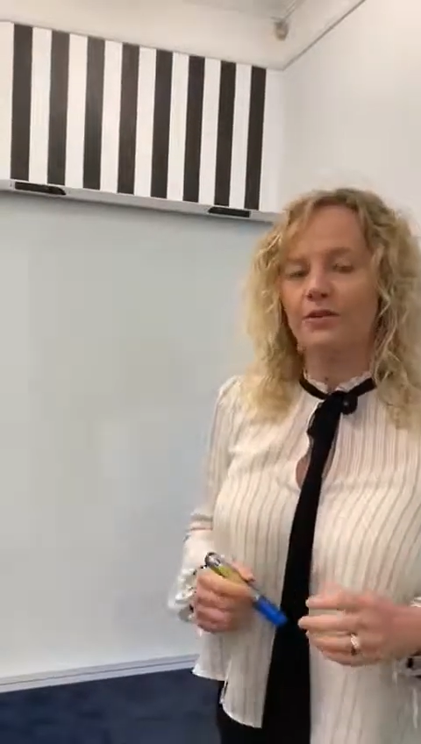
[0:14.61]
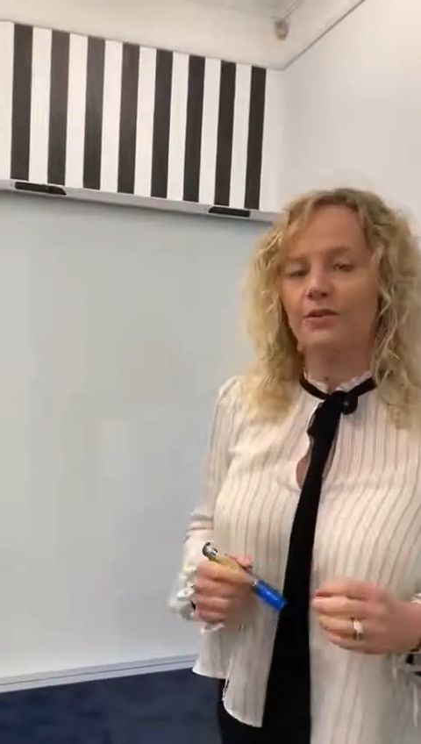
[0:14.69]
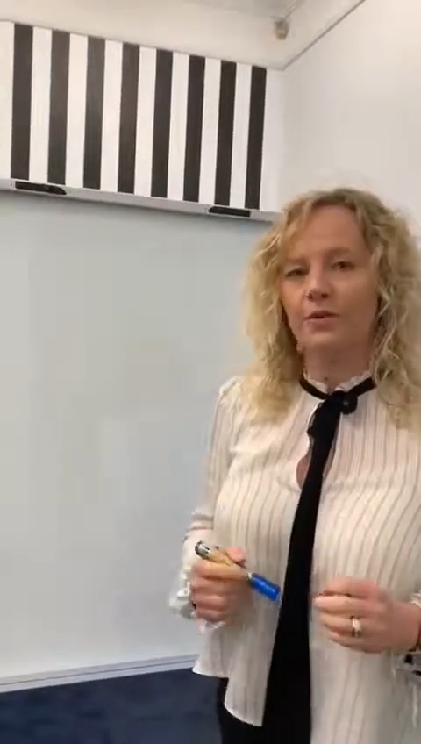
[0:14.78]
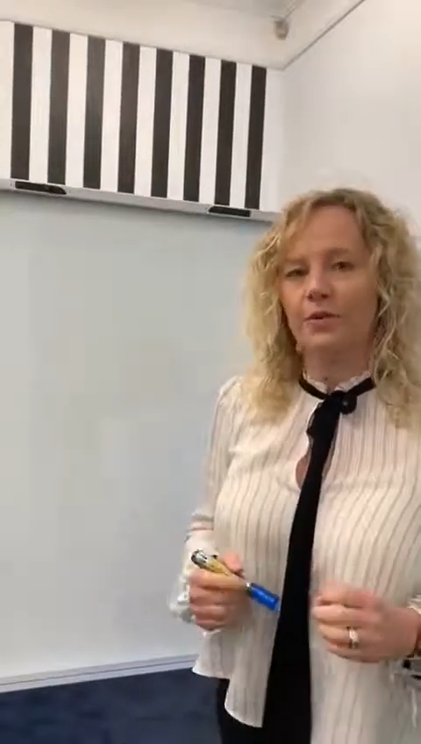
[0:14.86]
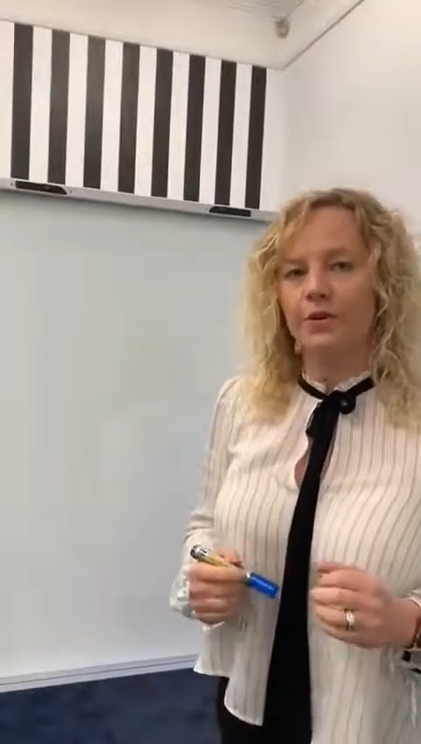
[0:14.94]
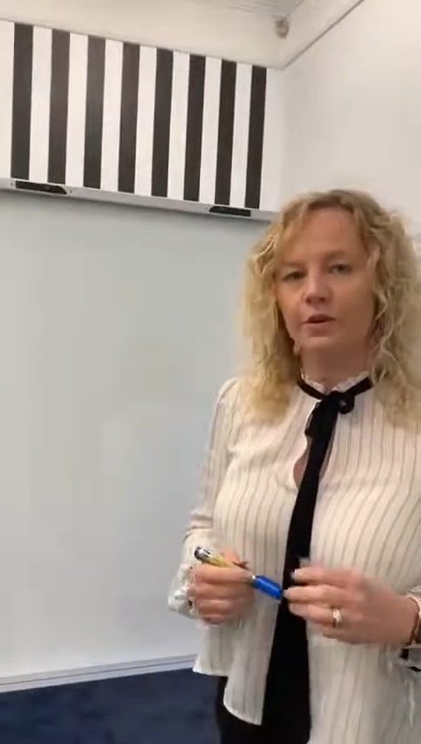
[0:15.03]

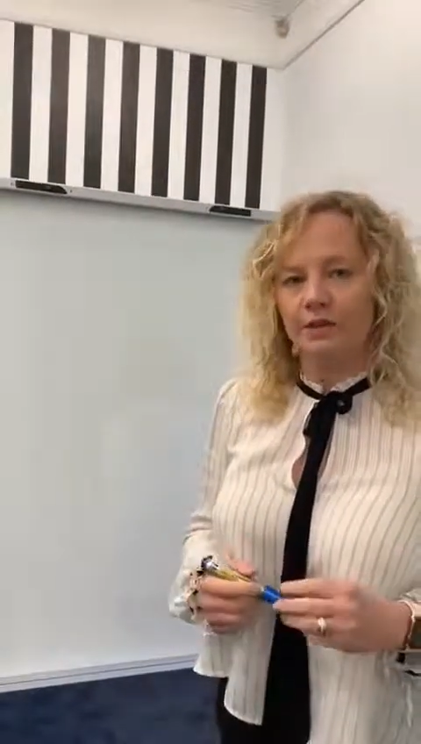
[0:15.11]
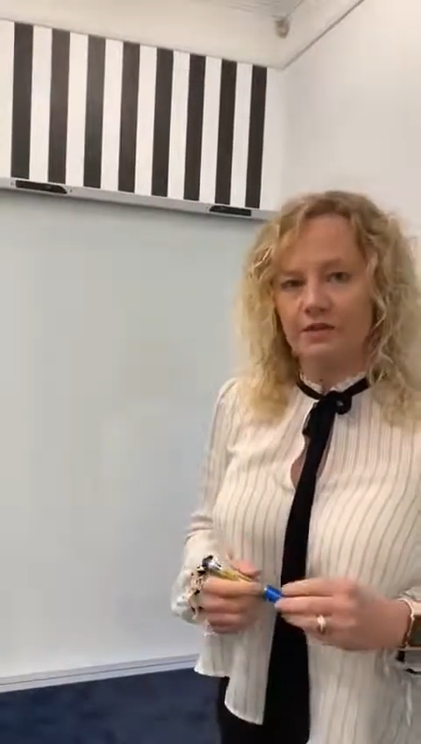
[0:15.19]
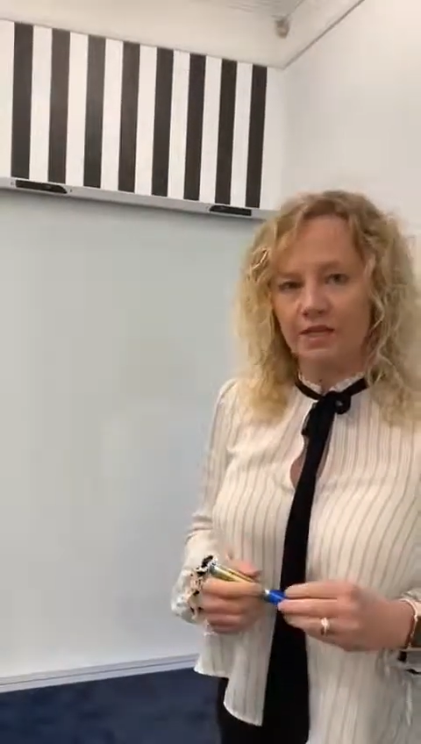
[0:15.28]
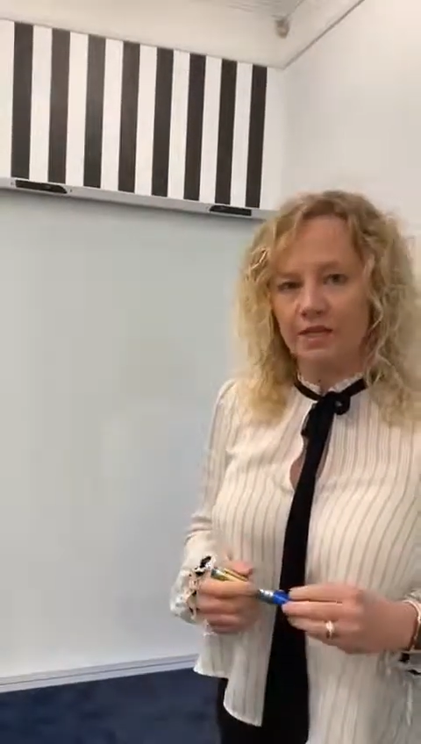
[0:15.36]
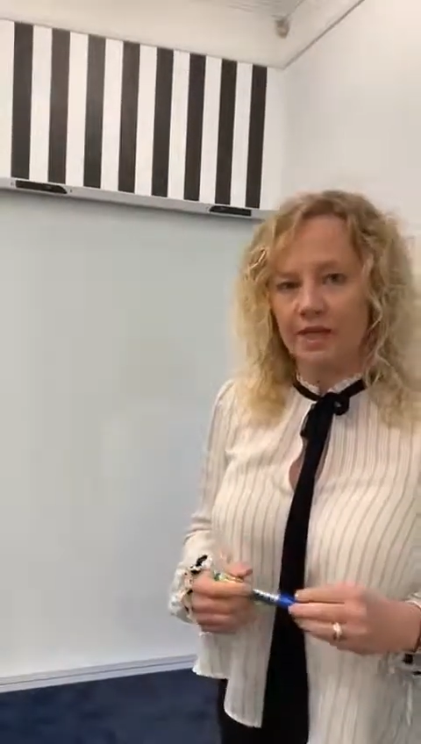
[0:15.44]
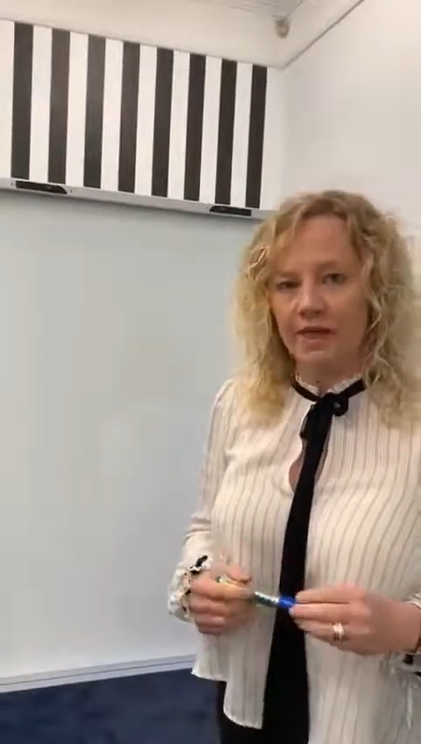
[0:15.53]
So what an
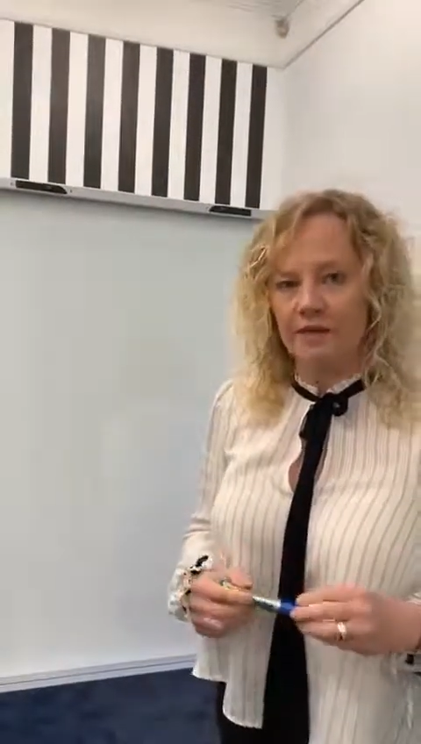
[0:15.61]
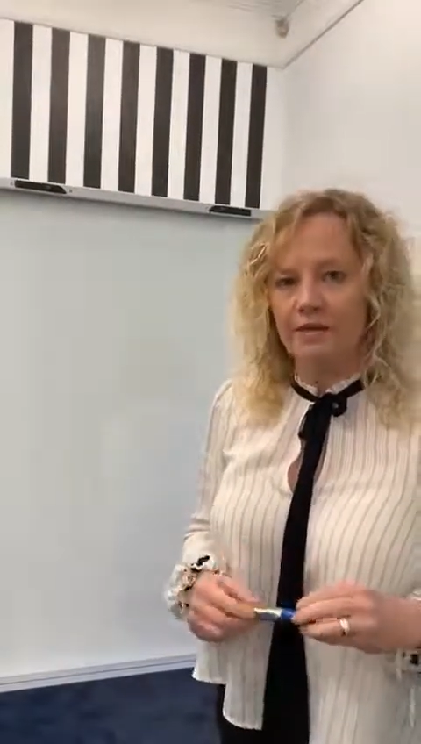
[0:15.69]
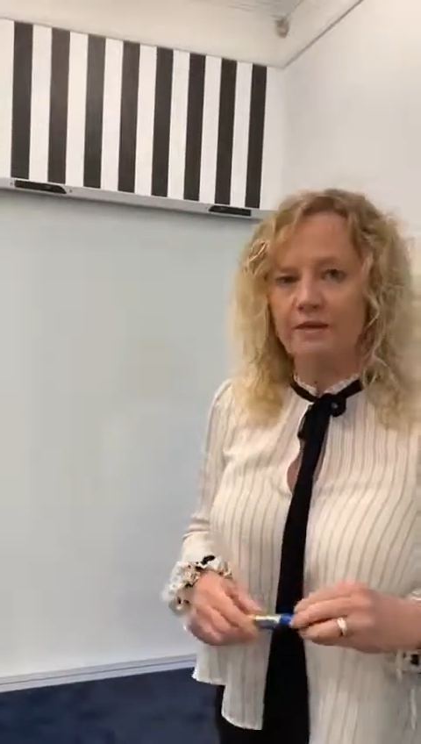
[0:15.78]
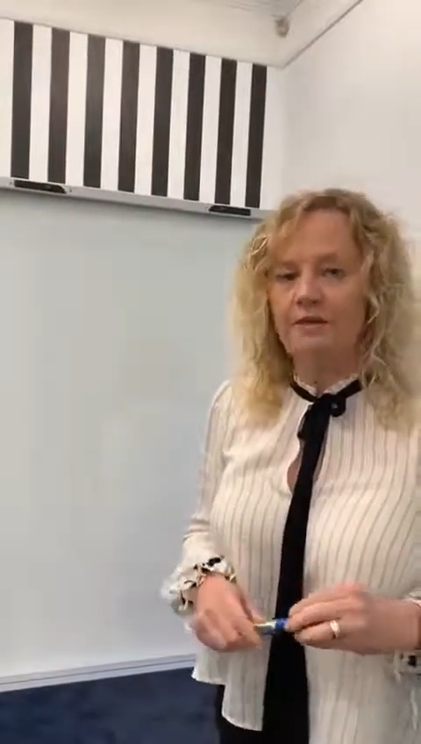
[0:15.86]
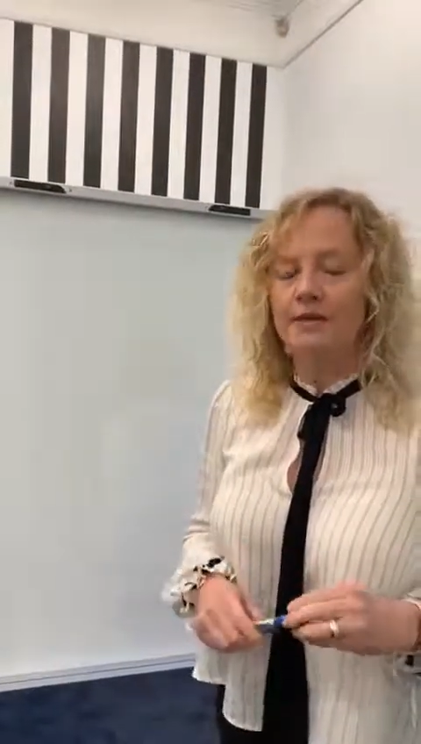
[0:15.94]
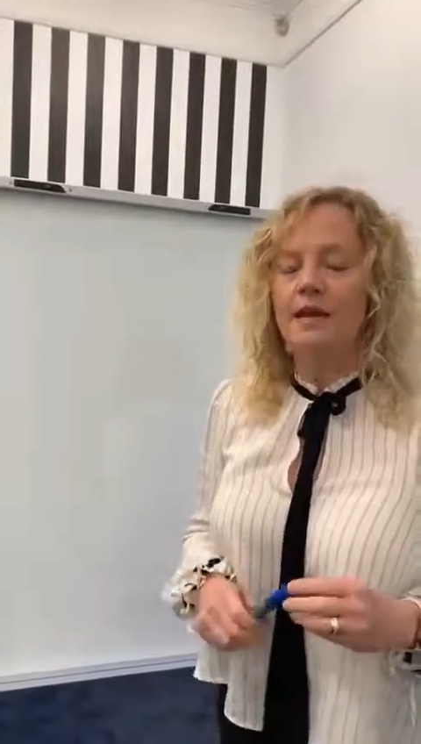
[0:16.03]
offset account
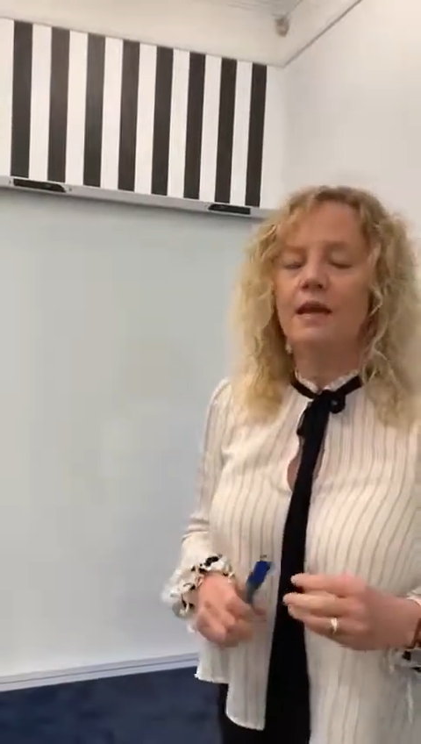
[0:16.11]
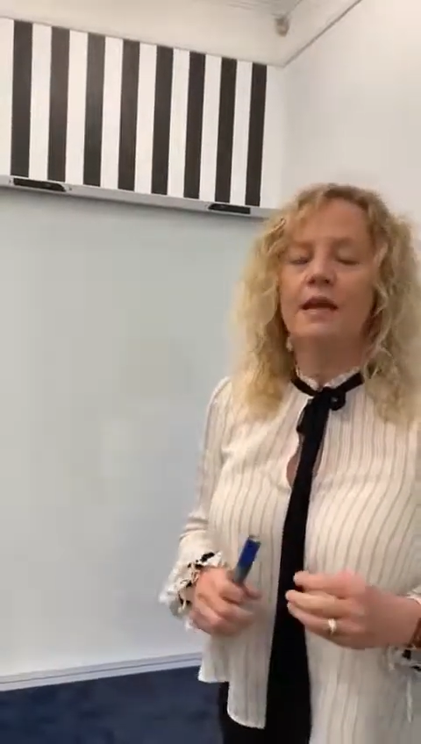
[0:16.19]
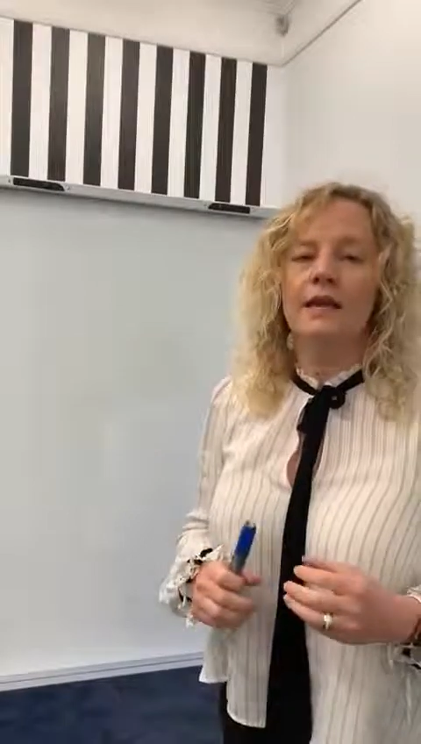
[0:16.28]
is,